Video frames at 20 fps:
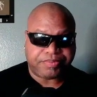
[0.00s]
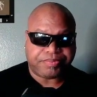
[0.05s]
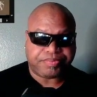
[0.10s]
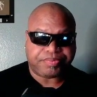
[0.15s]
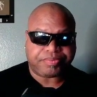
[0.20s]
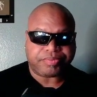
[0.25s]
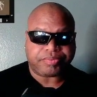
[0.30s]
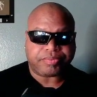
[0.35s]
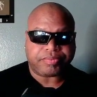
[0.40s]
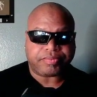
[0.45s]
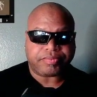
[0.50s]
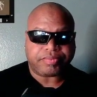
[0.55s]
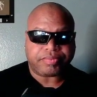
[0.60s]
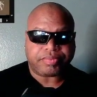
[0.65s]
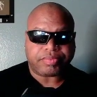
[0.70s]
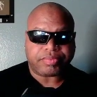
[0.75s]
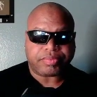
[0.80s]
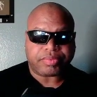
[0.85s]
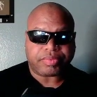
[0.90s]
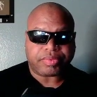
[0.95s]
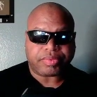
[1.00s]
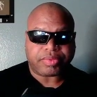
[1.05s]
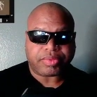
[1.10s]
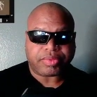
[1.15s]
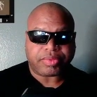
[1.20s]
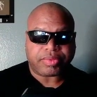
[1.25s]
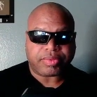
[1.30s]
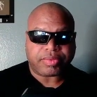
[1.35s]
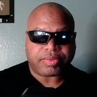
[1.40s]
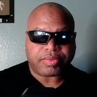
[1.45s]

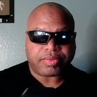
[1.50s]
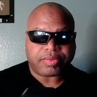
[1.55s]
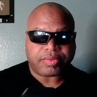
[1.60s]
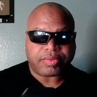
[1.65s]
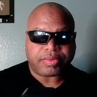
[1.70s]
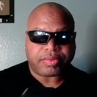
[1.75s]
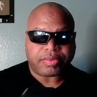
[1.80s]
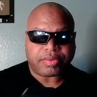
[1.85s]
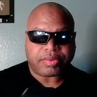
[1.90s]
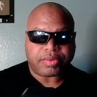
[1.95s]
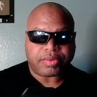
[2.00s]
[no speech]